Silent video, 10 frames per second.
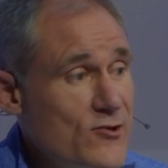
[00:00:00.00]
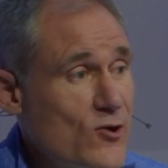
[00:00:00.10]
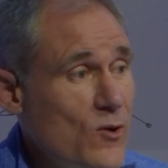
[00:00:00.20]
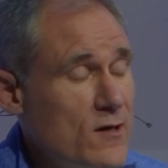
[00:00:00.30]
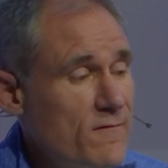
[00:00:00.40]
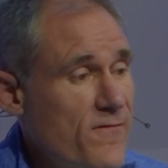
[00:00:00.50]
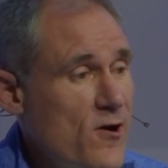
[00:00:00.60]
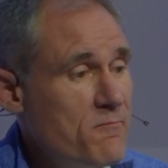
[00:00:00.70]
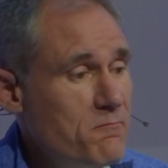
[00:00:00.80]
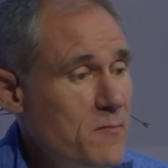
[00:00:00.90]
Quant
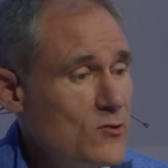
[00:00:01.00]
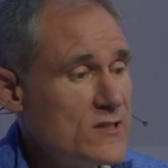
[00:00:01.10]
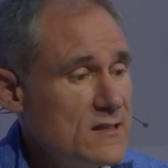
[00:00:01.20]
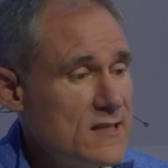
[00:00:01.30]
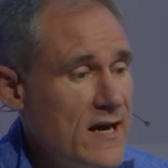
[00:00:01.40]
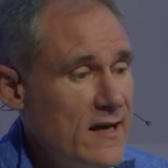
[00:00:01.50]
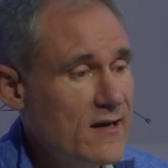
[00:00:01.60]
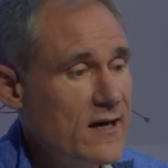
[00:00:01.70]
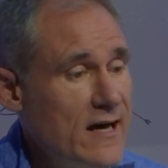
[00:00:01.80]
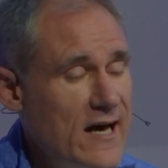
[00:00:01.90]
from Multitech.
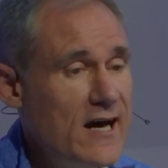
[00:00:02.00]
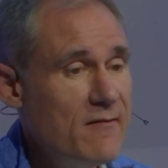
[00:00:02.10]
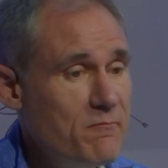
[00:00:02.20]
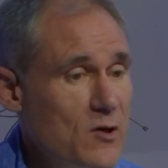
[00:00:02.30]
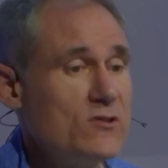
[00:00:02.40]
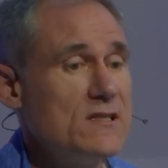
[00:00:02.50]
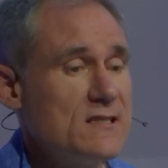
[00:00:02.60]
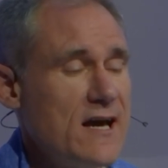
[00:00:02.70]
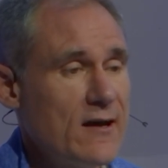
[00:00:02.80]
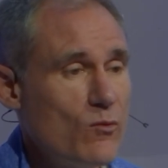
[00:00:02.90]

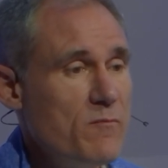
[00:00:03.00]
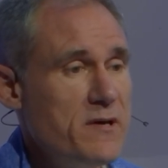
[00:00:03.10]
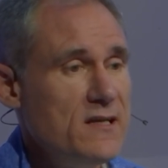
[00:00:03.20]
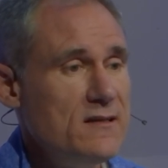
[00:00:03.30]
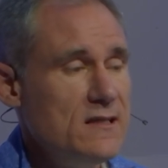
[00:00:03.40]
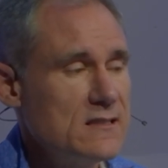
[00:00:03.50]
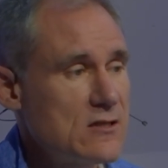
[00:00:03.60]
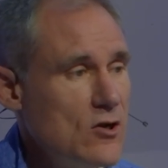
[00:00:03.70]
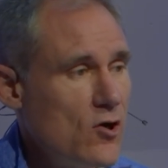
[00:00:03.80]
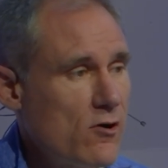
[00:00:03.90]
Multitech, we've been in
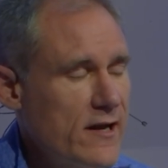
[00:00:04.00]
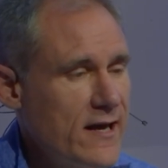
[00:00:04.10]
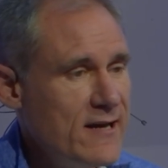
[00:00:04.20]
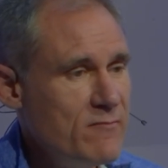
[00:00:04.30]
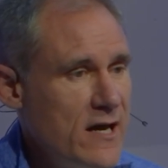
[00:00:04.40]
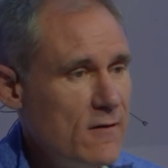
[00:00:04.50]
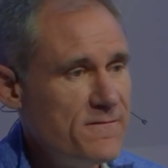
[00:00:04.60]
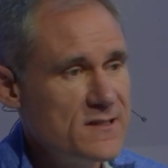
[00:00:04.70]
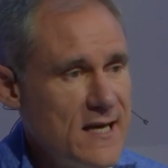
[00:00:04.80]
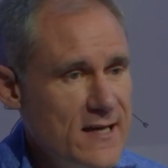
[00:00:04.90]
this LoRa game now
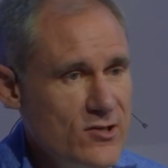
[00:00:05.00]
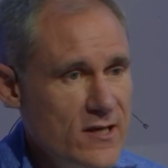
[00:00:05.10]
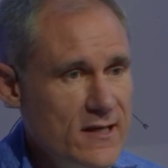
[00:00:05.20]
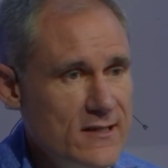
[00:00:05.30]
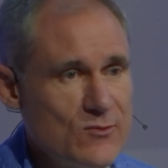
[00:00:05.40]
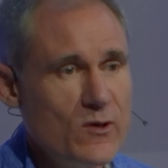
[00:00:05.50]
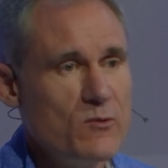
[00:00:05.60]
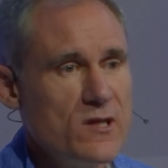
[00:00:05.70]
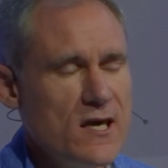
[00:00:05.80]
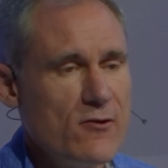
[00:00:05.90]
for 10 years. We
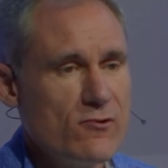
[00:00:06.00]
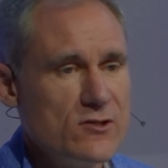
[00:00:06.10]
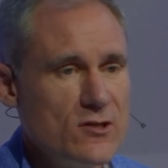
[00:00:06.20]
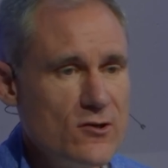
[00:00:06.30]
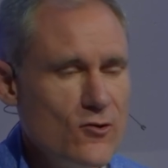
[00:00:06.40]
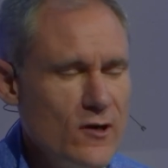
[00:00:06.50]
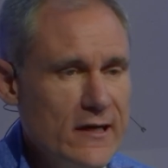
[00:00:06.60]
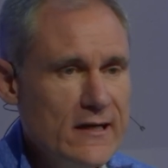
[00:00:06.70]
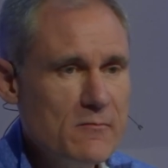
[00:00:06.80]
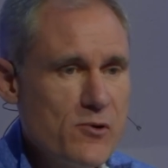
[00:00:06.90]
were the original
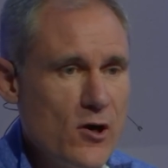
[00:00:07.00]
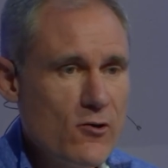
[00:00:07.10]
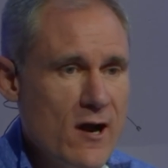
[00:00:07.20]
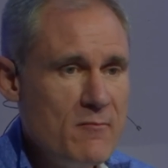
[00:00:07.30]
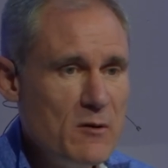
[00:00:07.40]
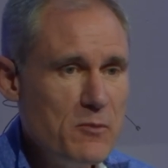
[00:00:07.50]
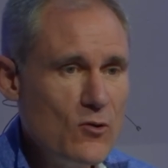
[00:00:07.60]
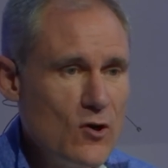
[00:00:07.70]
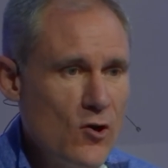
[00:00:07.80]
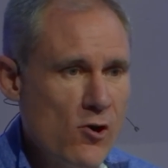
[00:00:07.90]

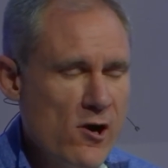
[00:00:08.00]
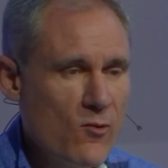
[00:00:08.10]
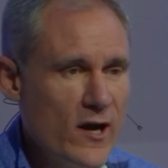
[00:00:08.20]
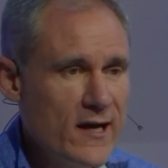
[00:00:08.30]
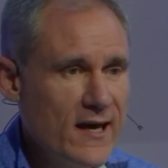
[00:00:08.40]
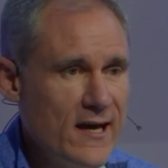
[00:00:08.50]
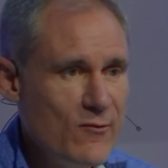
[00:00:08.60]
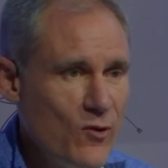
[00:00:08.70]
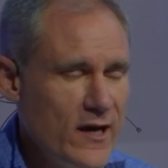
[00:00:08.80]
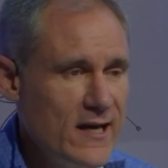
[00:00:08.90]
programmable LoRaWAN
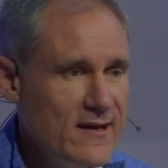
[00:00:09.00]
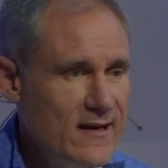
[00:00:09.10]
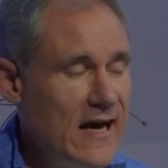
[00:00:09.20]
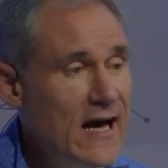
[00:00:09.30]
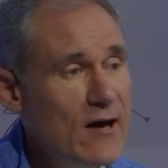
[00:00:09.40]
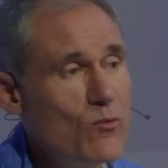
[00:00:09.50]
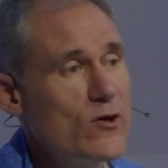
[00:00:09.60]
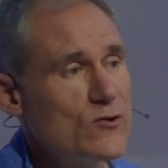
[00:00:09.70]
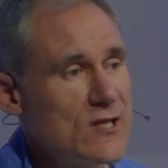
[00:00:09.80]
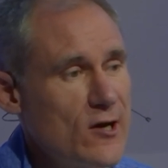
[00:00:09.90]
gateway, and we
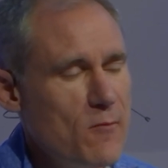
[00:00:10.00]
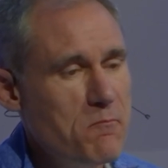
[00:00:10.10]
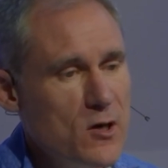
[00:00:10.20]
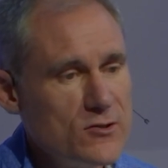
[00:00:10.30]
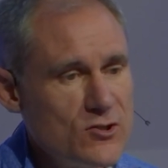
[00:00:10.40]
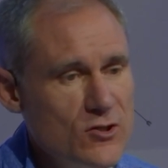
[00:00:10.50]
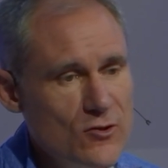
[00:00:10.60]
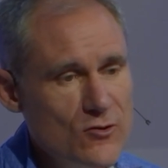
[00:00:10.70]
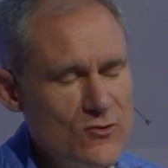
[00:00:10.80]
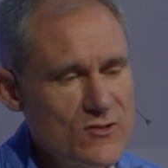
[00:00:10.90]
also got
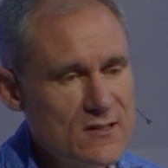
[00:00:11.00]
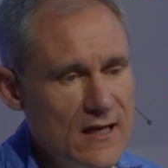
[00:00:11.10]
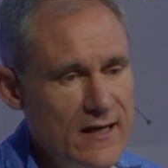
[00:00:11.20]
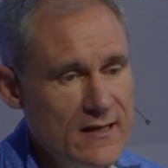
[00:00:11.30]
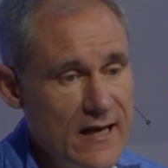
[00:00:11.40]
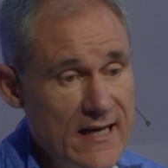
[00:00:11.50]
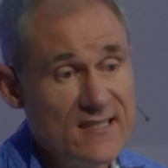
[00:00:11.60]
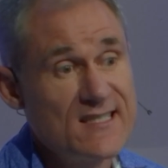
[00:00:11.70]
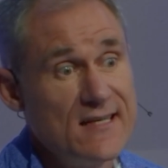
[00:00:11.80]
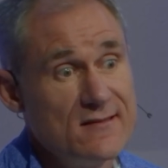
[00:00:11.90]
modules and
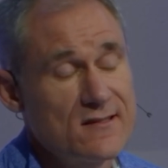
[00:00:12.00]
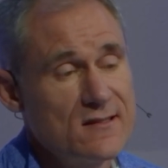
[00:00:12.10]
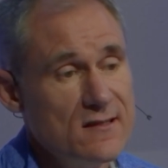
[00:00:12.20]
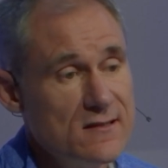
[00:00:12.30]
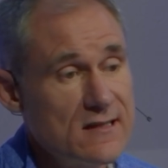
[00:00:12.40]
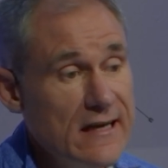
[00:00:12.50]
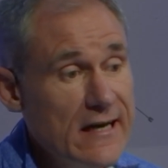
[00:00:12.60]
sensors.